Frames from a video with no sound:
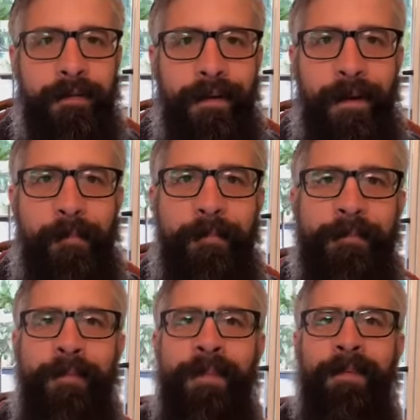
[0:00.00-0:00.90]
Um,
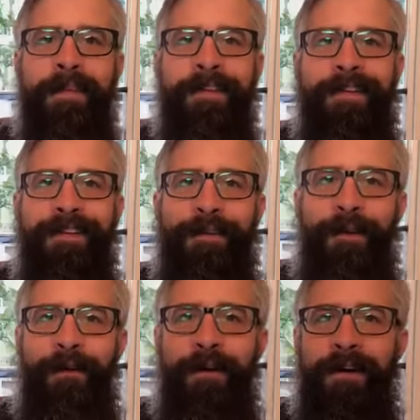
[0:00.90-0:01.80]
you
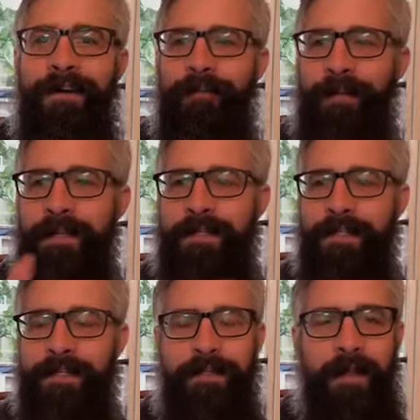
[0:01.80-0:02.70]
know, uh, we
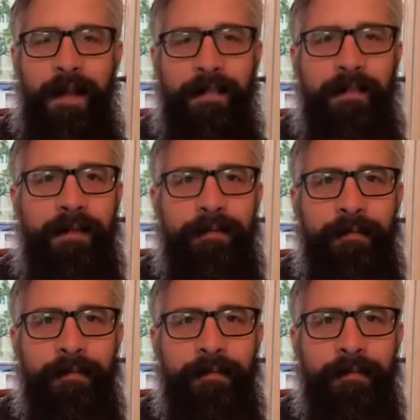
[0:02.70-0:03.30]
just had that.